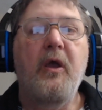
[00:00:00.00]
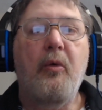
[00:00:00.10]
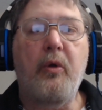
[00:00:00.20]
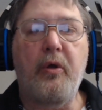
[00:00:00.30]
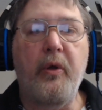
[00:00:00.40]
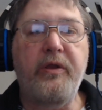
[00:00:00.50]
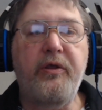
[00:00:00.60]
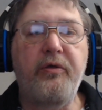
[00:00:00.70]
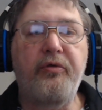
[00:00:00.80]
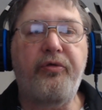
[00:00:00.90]
We're going
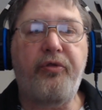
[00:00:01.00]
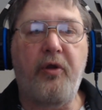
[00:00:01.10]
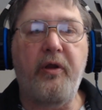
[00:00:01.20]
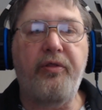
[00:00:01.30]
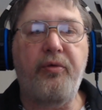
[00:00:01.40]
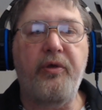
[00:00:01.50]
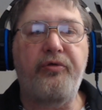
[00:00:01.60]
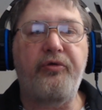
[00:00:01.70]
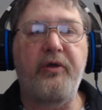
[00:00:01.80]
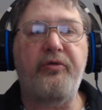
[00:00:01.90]
to use 33
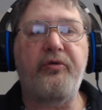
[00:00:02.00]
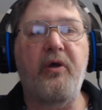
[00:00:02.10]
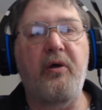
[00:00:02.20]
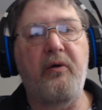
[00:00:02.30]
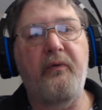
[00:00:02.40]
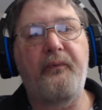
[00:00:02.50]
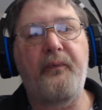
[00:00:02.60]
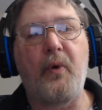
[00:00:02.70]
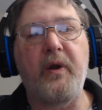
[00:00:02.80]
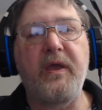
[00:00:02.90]
sheets of
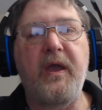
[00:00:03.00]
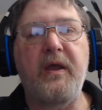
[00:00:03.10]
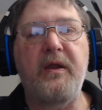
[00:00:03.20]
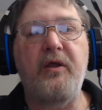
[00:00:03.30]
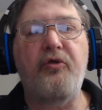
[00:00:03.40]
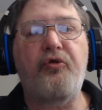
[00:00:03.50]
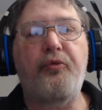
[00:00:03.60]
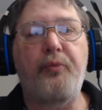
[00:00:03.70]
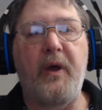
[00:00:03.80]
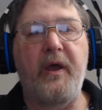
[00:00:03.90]
48-inch
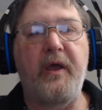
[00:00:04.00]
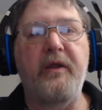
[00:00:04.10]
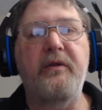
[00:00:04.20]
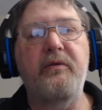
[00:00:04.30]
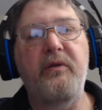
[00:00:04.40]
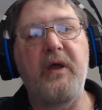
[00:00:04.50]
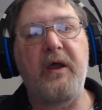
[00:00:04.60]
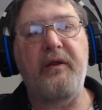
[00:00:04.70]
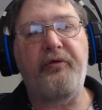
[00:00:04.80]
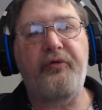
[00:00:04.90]
by
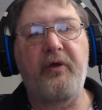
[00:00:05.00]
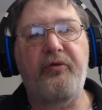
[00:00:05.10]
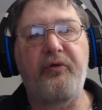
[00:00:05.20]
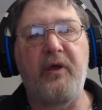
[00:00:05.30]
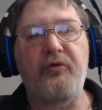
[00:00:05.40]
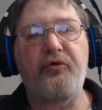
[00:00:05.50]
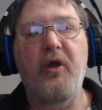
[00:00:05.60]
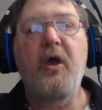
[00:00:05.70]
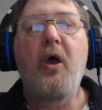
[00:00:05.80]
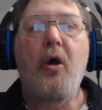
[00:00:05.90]
96-inch
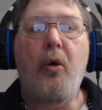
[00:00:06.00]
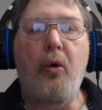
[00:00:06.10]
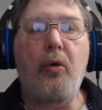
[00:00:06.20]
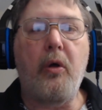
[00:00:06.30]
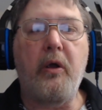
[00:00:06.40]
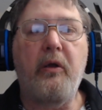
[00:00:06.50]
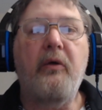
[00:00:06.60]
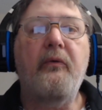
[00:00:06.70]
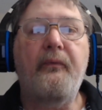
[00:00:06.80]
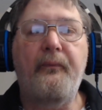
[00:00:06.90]
or
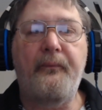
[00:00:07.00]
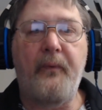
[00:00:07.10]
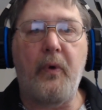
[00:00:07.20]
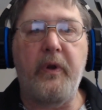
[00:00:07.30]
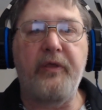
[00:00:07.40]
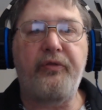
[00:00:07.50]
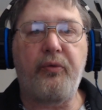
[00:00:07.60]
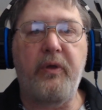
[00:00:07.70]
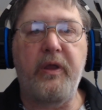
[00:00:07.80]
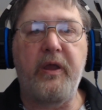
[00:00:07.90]
43